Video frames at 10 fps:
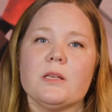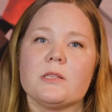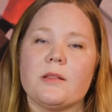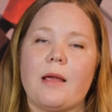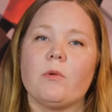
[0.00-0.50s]

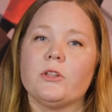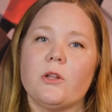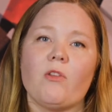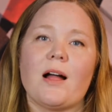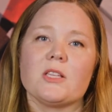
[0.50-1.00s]
So they will
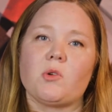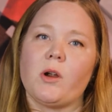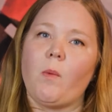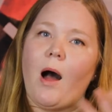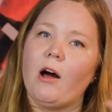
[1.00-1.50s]
know that
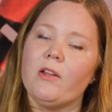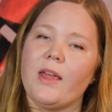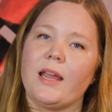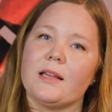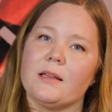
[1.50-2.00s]
story well, and
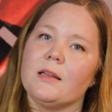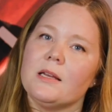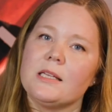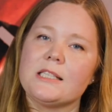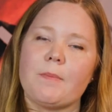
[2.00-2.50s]
they can
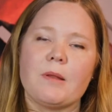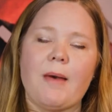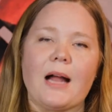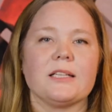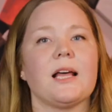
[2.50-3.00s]
summon
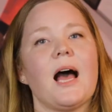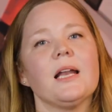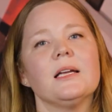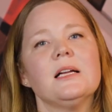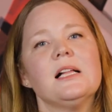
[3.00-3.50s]
back to that.